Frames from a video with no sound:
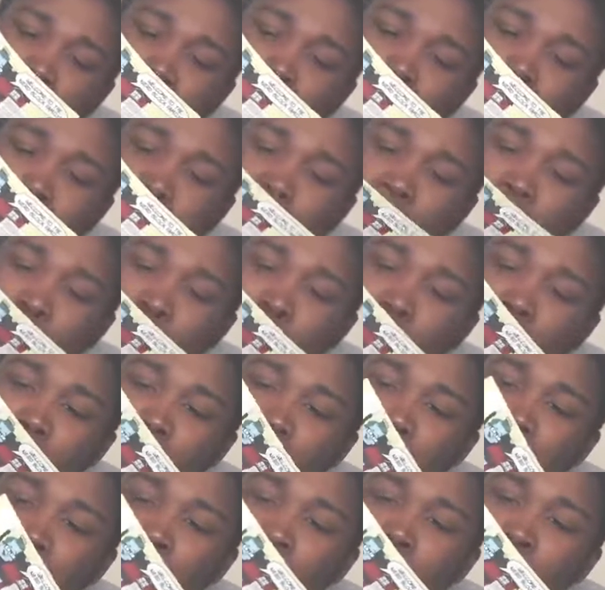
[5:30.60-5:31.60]
Arcade
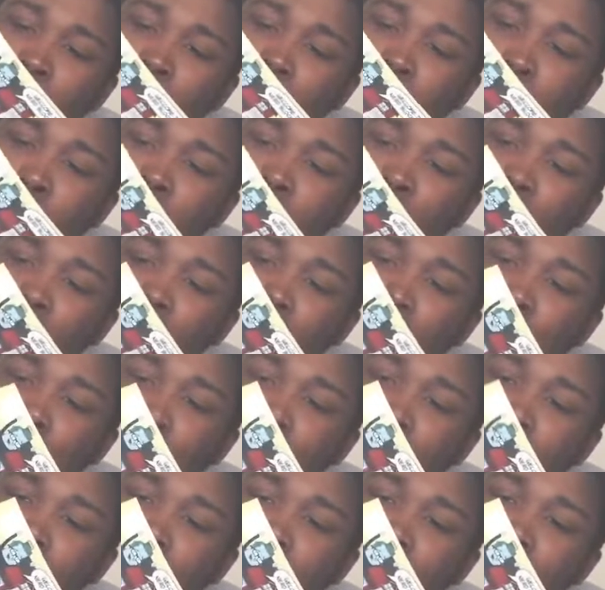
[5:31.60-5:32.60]
Block, Horror Block,